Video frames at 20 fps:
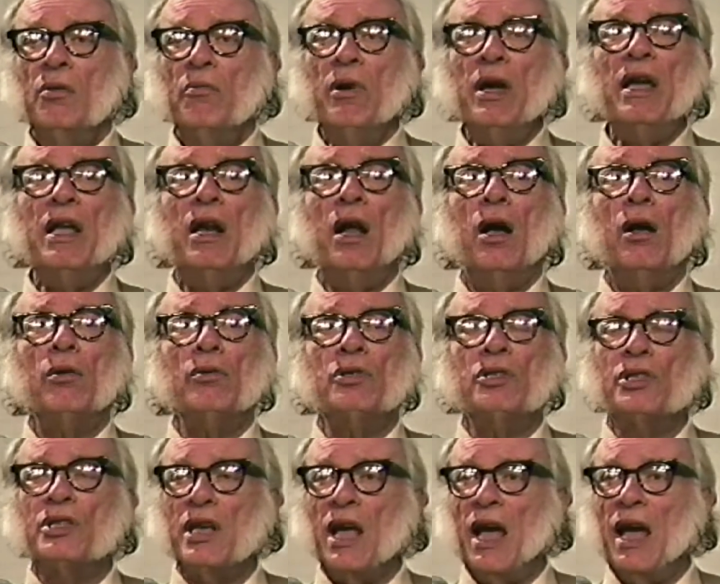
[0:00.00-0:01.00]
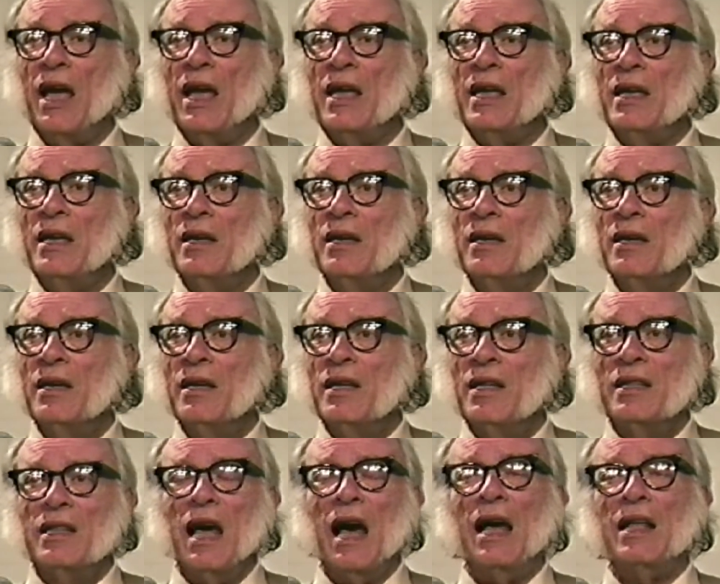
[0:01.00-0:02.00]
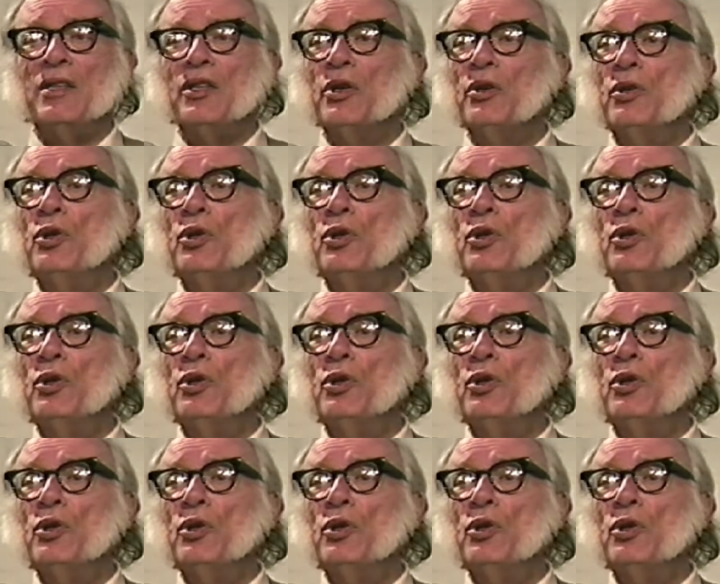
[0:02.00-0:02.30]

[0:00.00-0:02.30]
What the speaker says: We don't say that